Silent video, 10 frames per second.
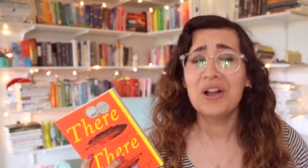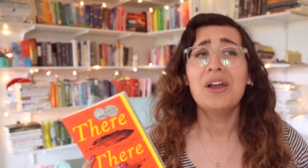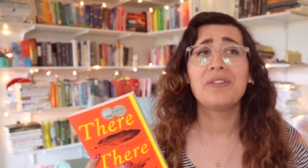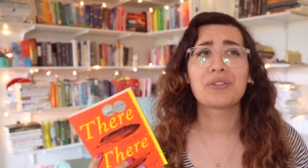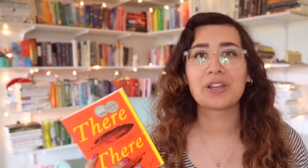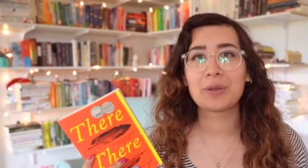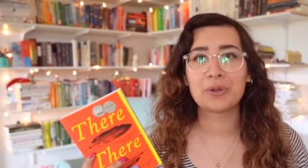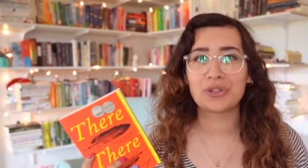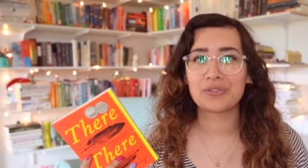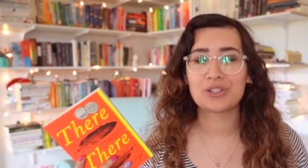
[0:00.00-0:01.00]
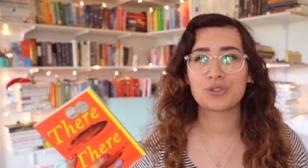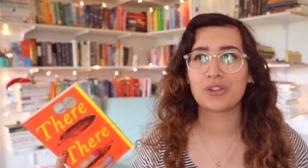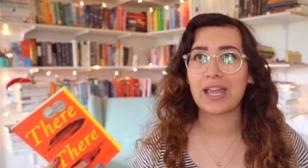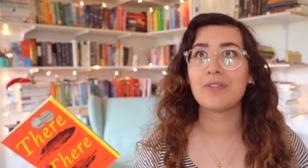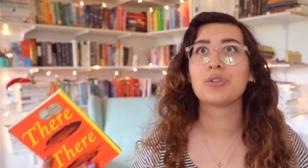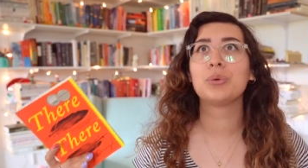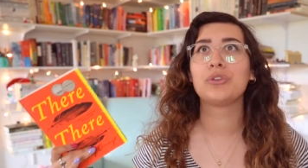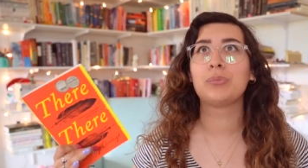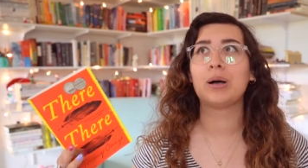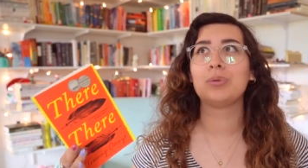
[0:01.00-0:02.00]
If you're thinking about the Avengers, like
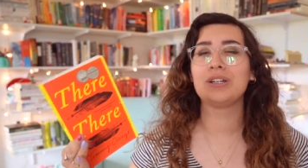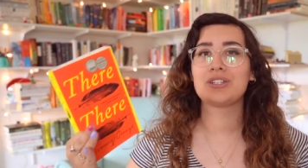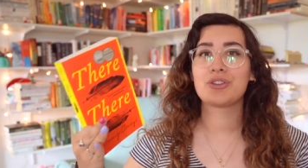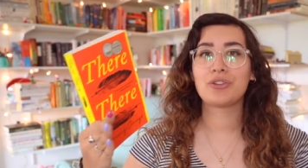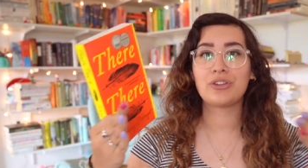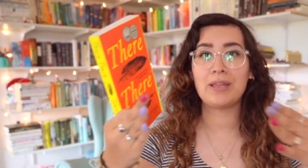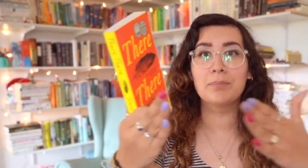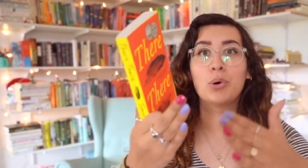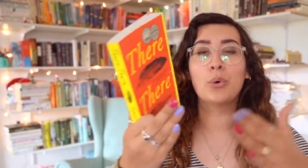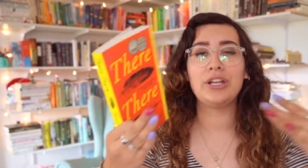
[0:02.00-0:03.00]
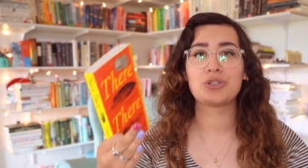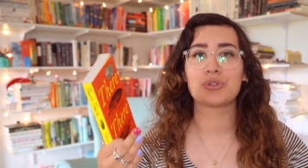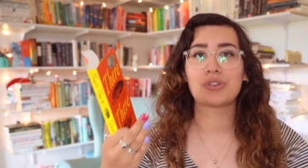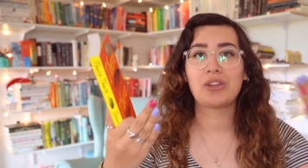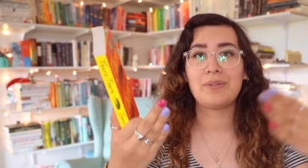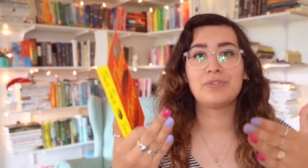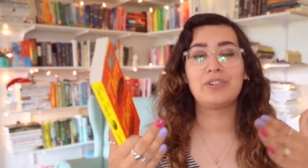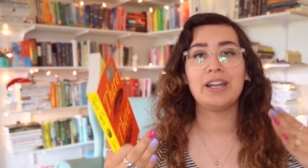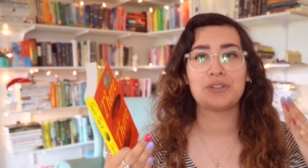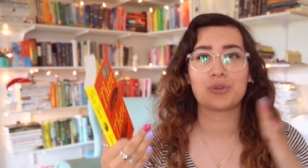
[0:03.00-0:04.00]
everyone's bubbling to the same point or the same
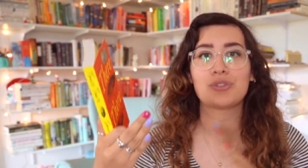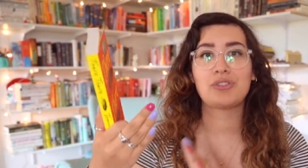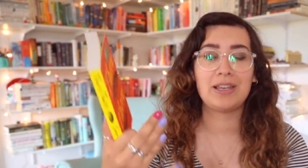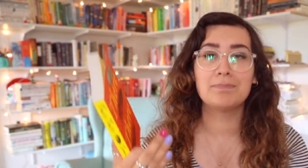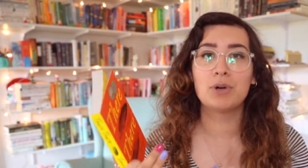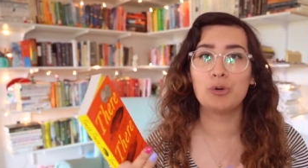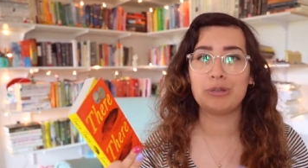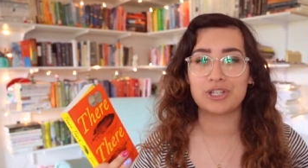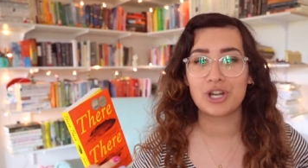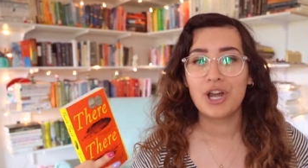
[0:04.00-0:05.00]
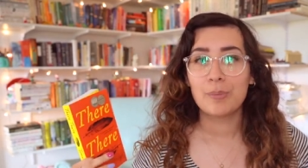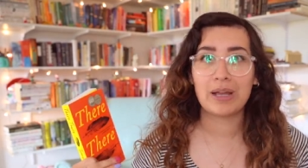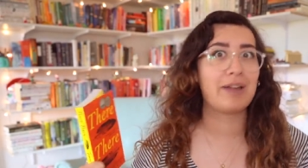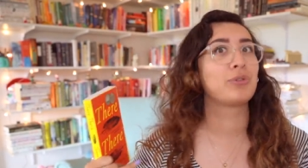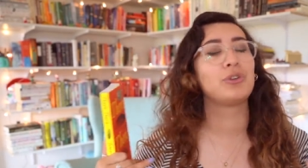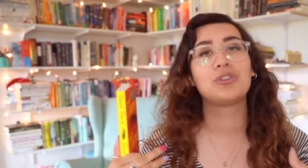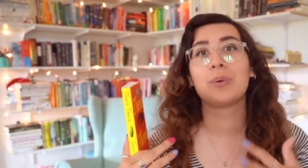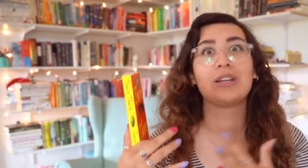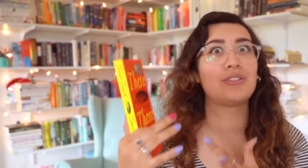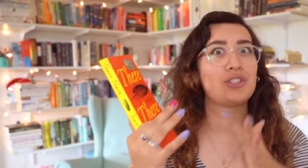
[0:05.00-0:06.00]
fight or the same moment, but everyone's
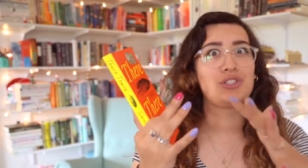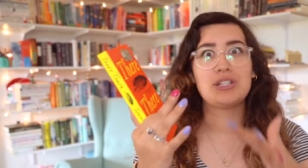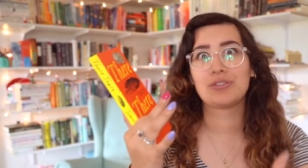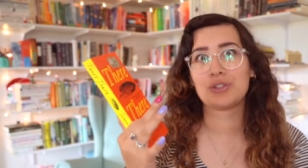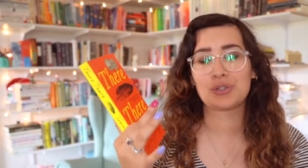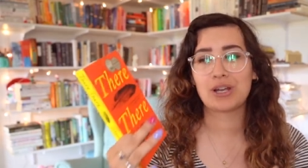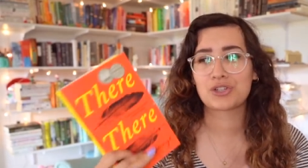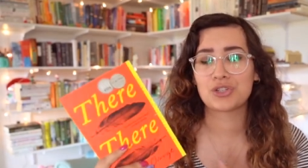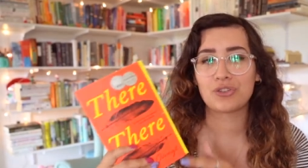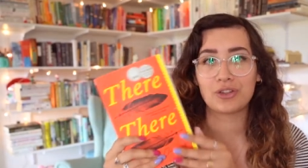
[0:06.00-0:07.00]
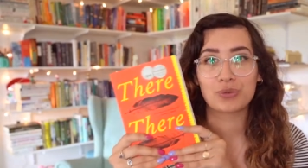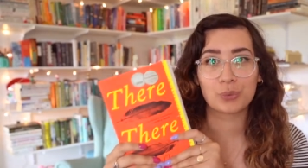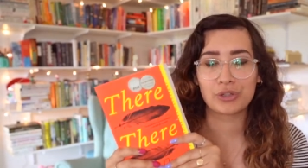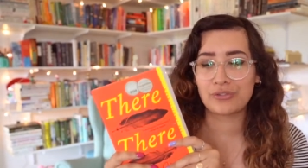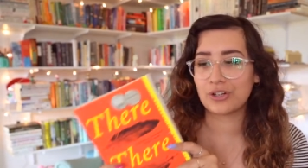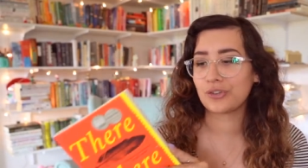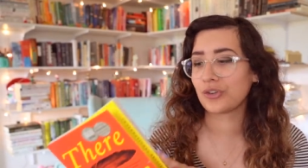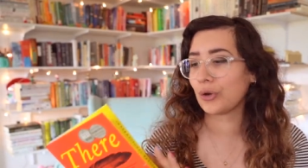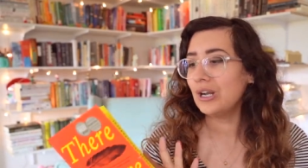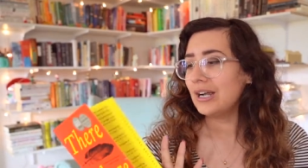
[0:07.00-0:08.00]
going in such different directions. It's really fun.
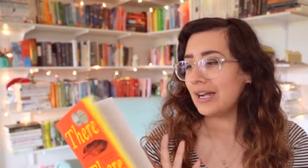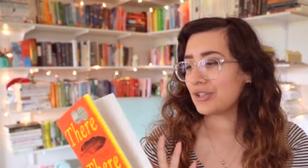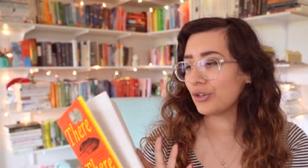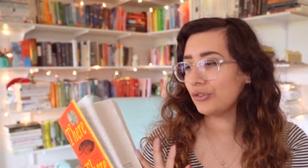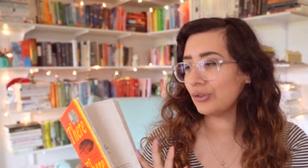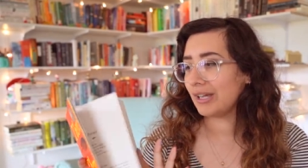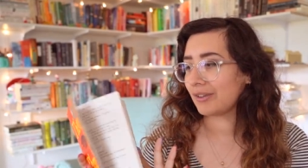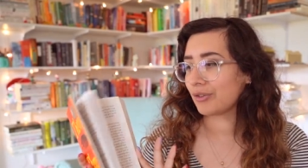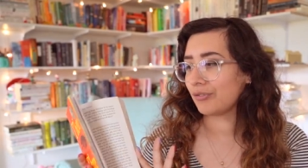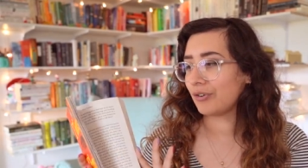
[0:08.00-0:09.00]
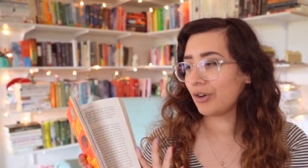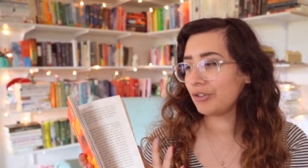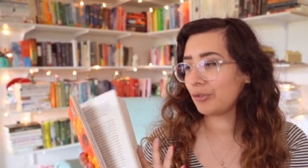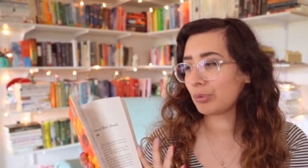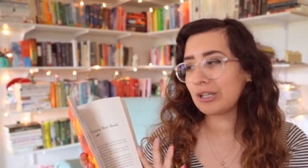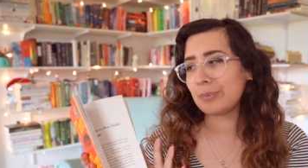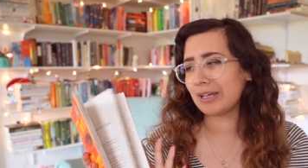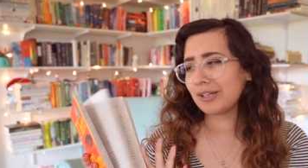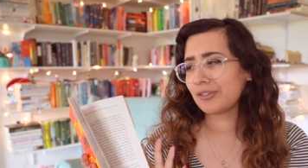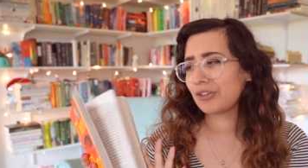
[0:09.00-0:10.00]
So it's also like the font is pretty
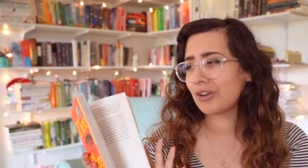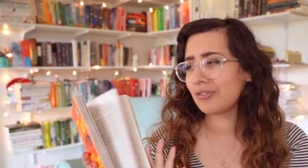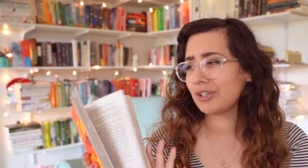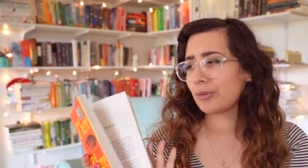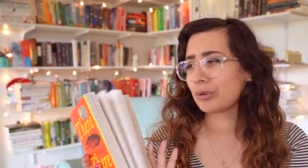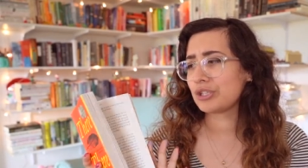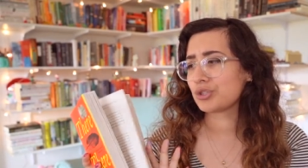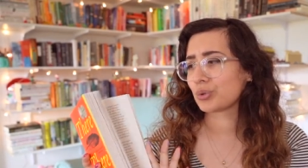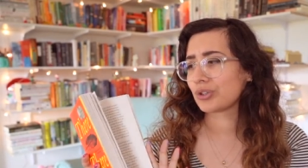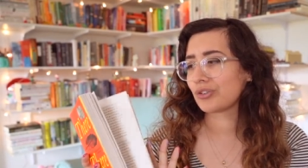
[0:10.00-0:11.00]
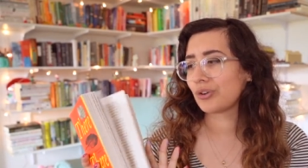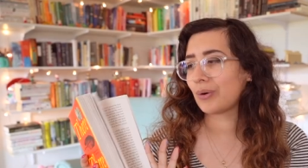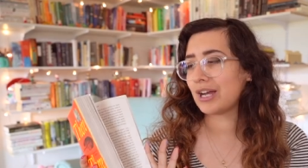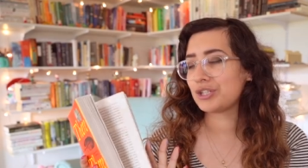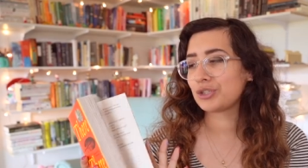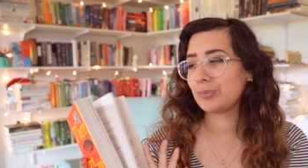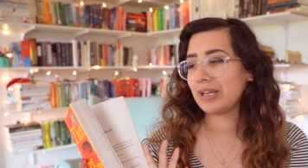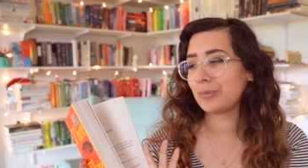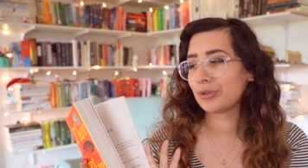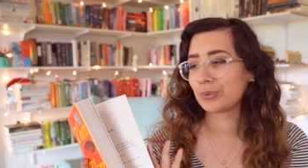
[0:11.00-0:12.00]
big and stuff and it's pretty short. So I should be
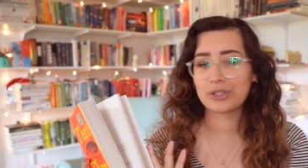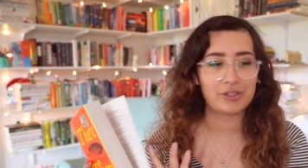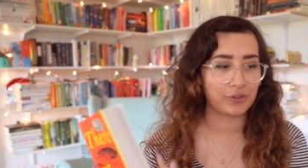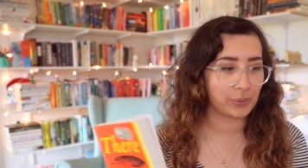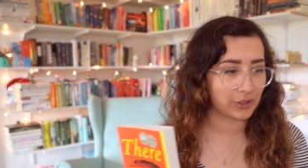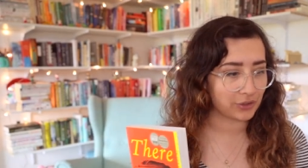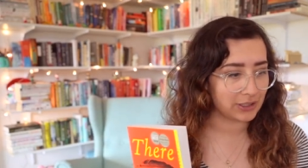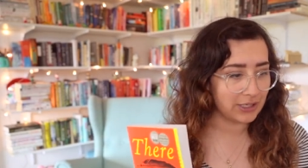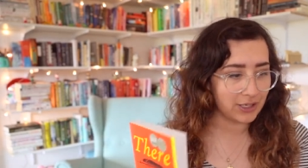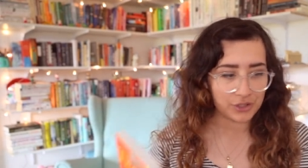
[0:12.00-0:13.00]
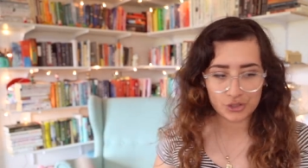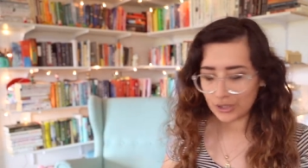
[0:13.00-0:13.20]
able to read this quickly. Should